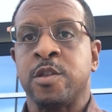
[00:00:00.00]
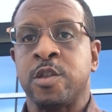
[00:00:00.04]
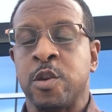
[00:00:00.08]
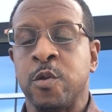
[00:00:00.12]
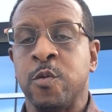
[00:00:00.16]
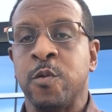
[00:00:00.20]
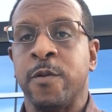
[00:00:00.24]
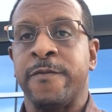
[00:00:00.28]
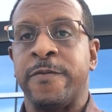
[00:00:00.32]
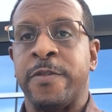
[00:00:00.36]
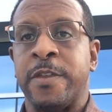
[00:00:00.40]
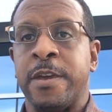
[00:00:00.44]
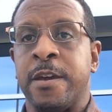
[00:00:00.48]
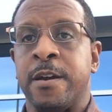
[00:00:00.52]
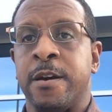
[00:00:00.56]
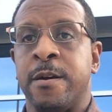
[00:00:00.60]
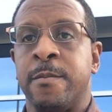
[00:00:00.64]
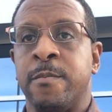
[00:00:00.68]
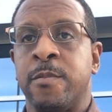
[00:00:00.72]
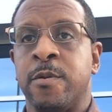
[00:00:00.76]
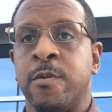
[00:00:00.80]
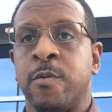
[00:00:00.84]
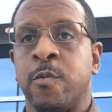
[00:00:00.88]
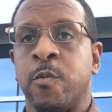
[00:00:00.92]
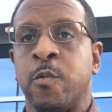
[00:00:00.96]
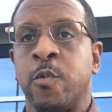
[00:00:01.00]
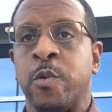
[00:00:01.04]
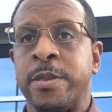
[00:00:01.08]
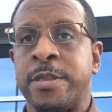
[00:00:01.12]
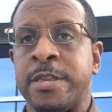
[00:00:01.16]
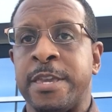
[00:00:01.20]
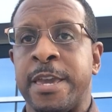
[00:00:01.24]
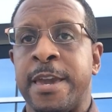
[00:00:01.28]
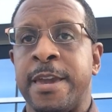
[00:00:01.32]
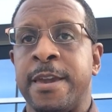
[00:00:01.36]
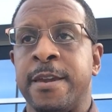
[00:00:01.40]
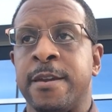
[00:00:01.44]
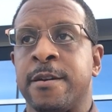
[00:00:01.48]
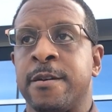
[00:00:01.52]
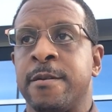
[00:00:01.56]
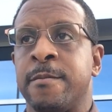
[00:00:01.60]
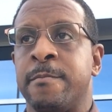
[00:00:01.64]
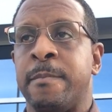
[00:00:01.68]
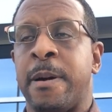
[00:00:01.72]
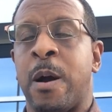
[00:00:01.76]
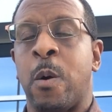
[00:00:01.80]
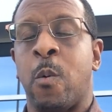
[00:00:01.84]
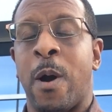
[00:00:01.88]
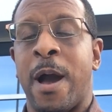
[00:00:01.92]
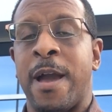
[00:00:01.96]
2 of them we take,
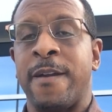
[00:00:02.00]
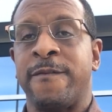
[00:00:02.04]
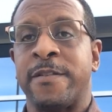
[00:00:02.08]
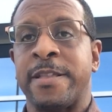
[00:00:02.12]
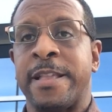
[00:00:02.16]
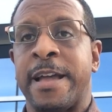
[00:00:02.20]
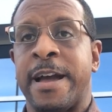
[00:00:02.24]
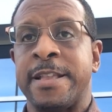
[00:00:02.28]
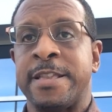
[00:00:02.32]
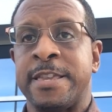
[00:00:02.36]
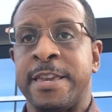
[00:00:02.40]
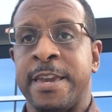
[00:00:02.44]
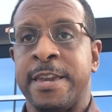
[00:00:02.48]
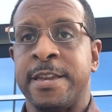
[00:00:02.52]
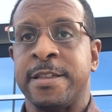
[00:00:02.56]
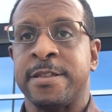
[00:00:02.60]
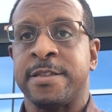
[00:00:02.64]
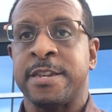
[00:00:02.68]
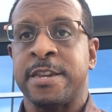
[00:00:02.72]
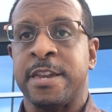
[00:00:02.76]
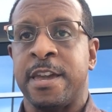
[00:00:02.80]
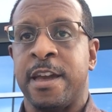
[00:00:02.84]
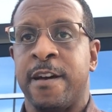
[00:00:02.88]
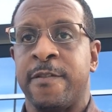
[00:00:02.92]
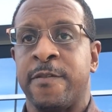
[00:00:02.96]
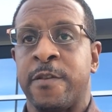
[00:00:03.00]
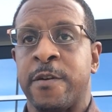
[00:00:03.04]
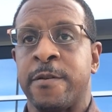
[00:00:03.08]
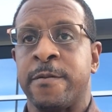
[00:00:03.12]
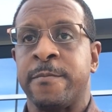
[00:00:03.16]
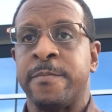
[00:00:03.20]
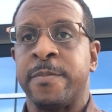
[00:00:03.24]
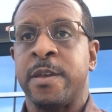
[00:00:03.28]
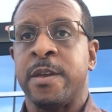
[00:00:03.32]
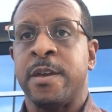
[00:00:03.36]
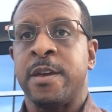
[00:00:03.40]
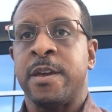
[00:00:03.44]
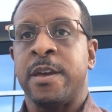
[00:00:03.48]
my wife and I take together,